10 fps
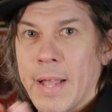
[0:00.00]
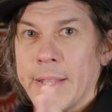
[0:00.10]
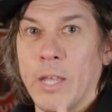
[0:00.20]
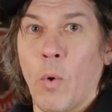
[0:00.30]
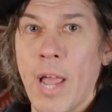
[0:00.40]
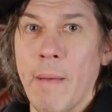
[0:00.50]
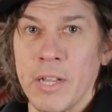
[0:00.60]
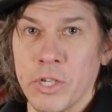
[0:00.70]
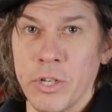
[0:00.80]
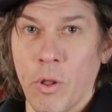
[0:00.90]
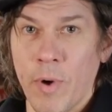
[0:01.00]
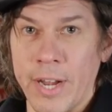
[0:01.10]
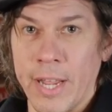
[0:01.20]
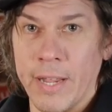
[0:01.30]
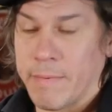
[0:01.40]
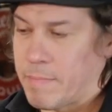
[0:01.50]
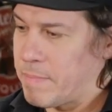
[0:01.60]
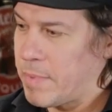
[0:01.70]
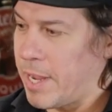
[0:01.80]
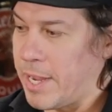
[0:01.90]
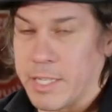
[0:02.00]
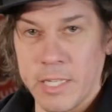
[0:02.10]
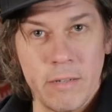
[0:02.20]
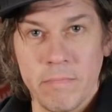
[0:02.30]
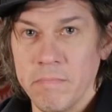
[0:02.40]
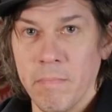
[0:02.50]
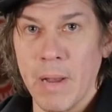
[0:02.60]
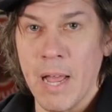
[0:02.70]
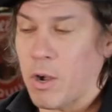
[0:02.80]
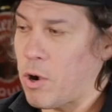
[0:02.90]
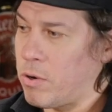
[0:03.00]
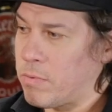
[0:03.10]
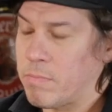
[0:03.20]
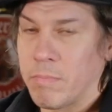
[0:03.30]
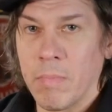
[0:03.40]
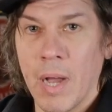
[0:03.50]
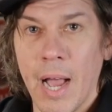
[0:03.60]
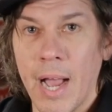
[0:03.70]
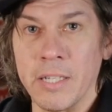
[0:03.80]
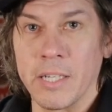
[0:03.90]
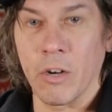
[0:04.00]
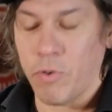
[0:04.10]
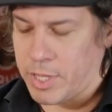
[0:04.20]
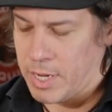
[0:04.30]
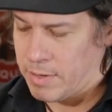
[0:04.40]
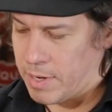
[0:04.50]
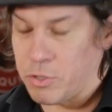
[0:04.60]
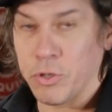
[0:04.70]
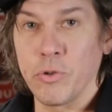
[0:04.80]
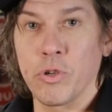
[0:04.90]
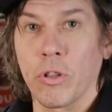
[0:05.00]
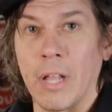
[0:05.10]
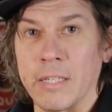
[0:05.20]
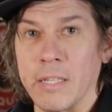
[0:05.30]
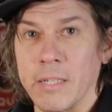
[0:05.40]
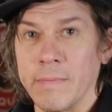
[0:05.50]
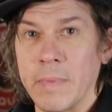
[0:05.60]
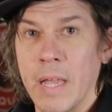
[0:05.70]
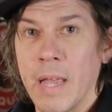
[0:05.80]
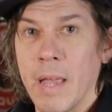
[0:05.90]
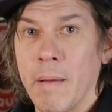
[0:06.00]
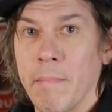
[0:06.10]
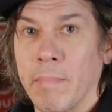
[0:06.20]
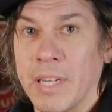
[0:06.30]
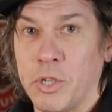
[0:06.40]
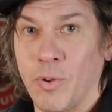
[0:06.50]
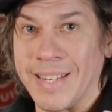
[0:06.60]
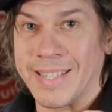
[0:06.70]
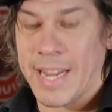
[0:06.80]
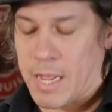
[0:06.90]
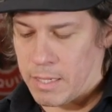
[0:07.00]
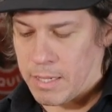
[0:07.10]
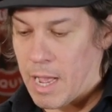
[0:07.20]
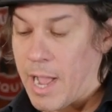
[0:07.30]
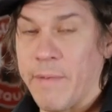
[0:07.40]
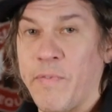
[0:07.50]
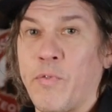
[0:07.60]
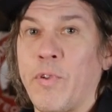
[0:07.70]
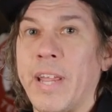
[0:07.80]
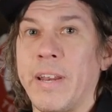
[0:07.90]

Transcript: The way I mentioned already is Blanco and Sangrita into two shot glasses. But as you can tell, I have three in